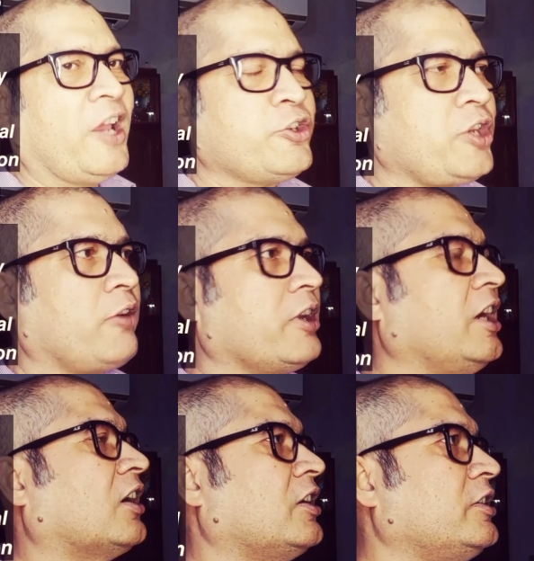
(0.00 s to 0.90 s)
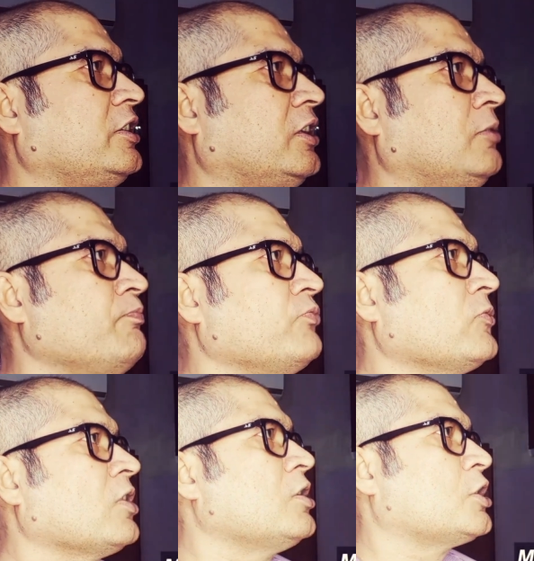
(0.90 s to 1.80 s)
us regard
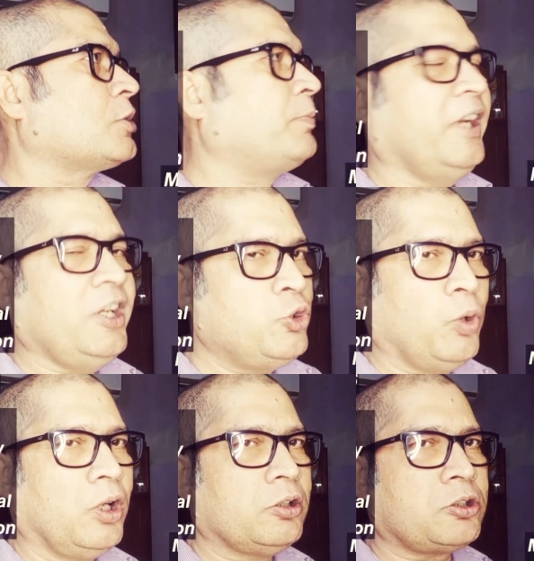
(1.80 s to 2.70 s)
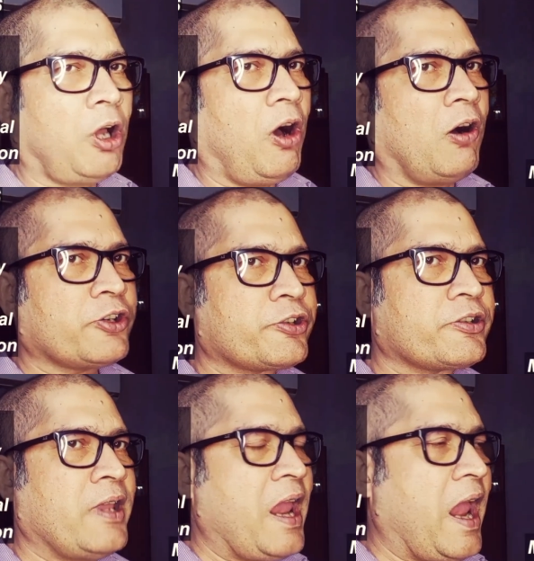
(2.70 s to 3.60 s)
spiritual
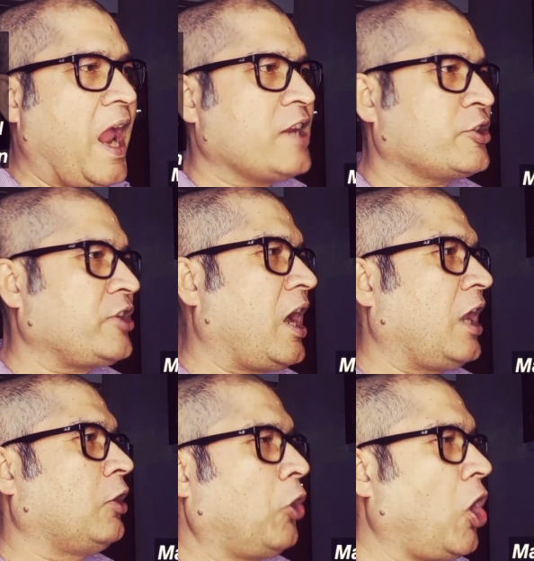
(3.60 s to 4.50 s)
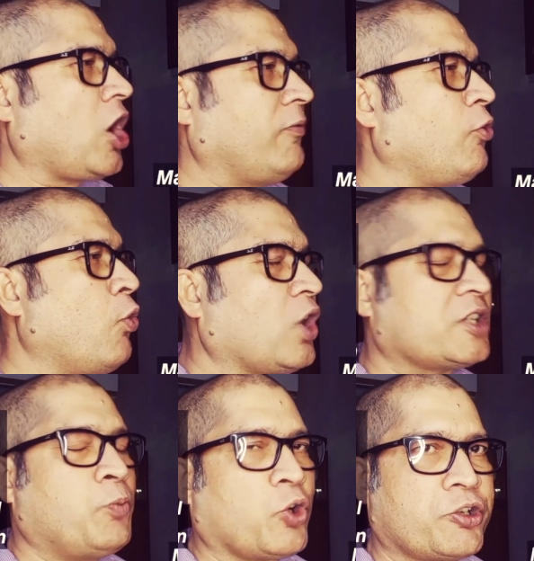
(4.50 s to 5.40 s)
talks as a lot of
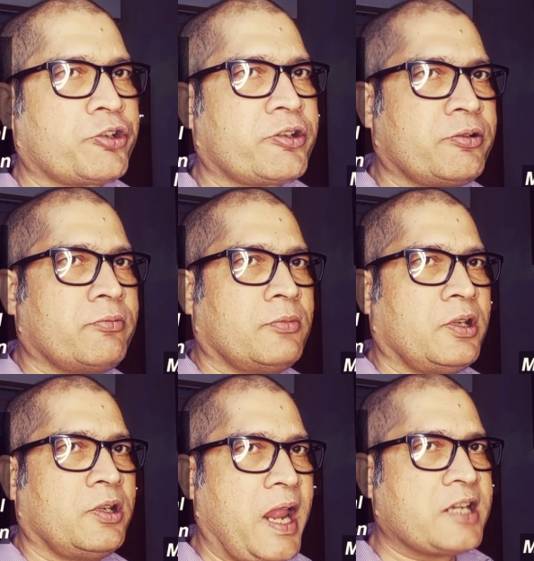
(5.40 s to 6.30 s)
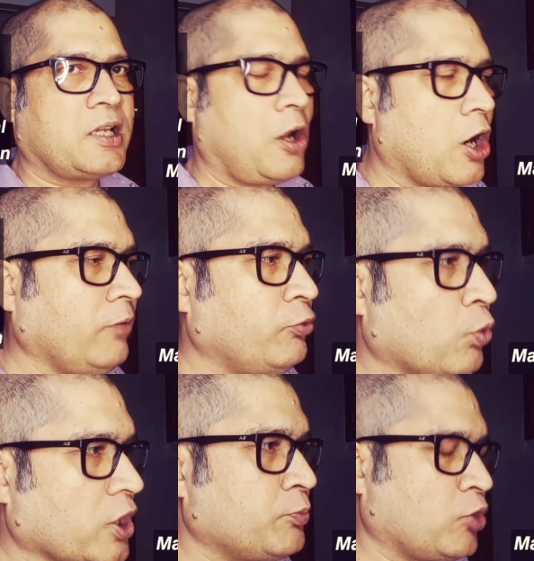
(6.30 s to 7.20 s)
hocus pocus. Because
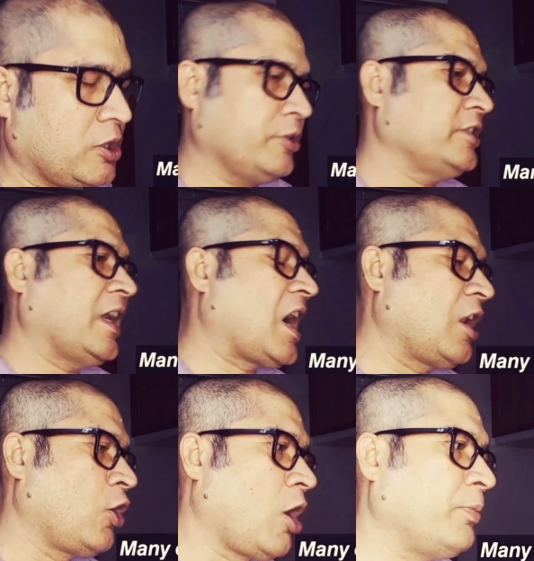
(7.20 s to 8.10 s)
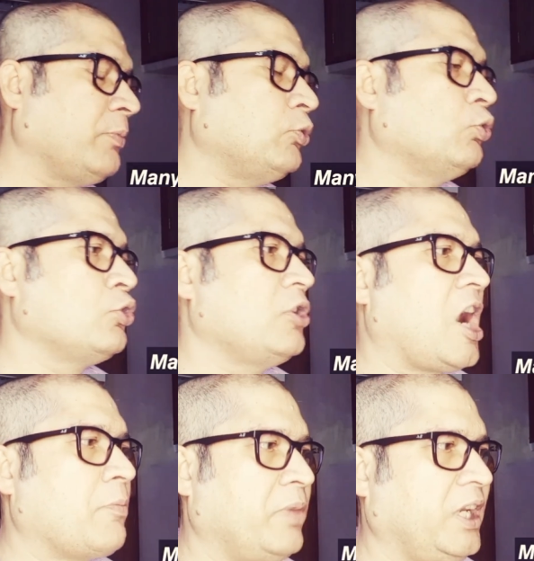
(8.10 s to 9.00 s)
there are a lot of people who do
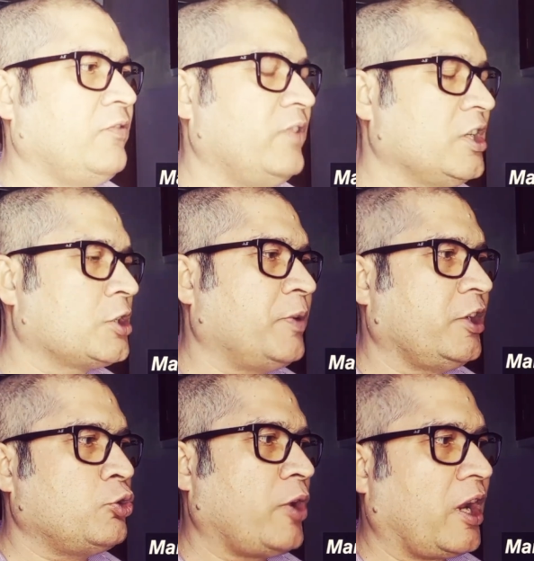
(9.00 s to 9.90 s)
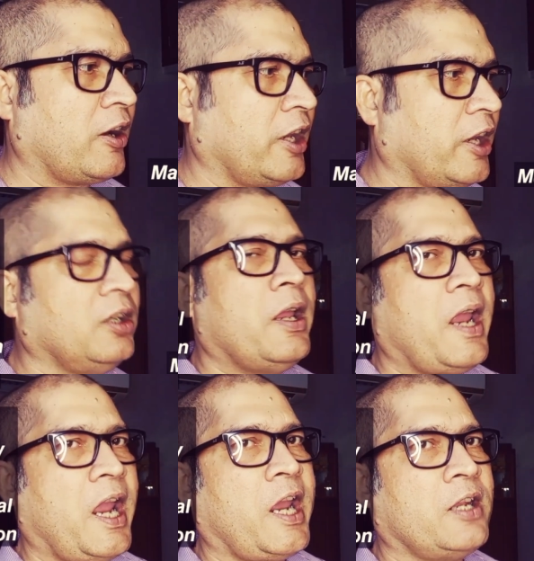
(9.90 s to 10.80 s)
not believe in spirituality,
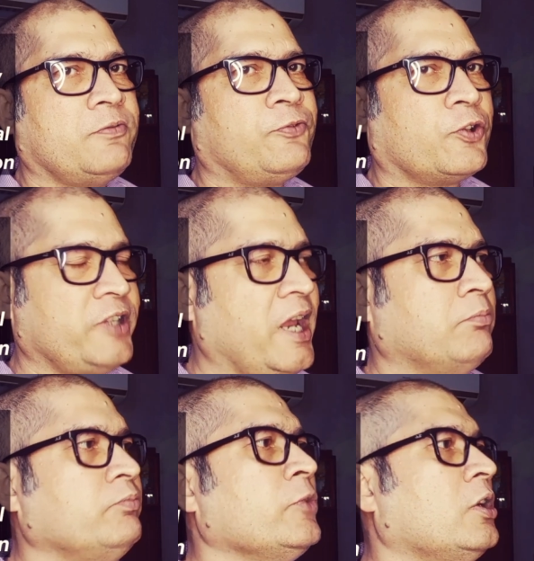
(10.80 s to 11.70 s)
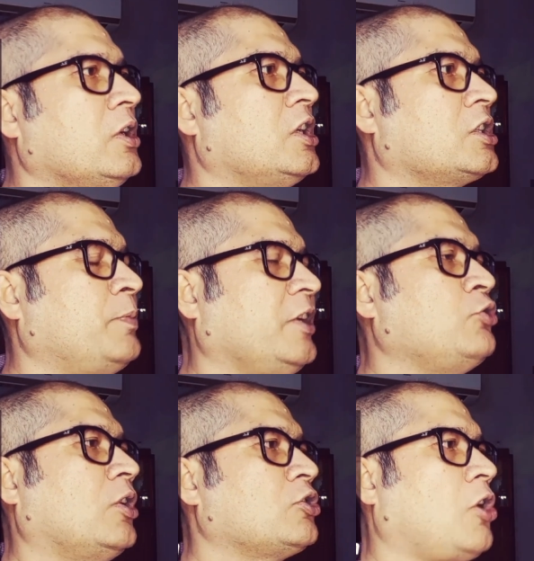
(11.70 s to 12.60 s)
and for them
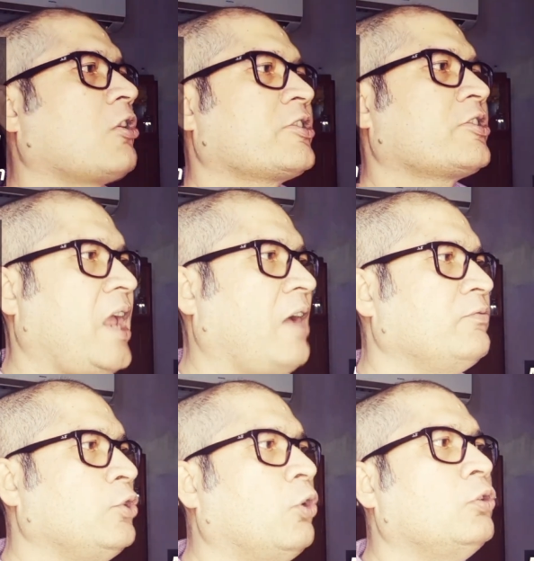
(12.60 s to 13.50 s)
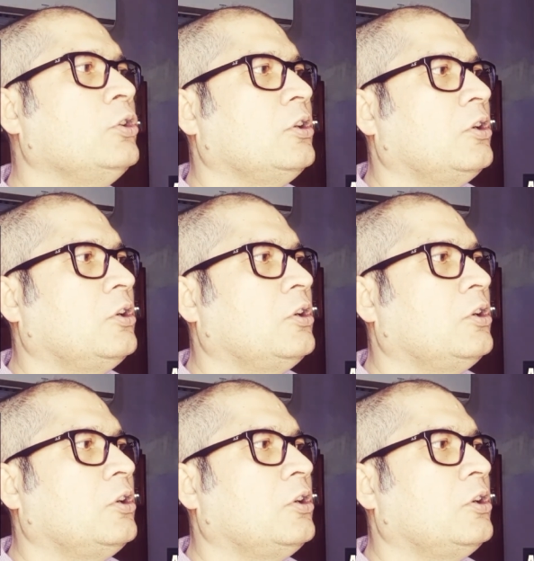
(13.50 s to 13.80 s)
spiritual talks have no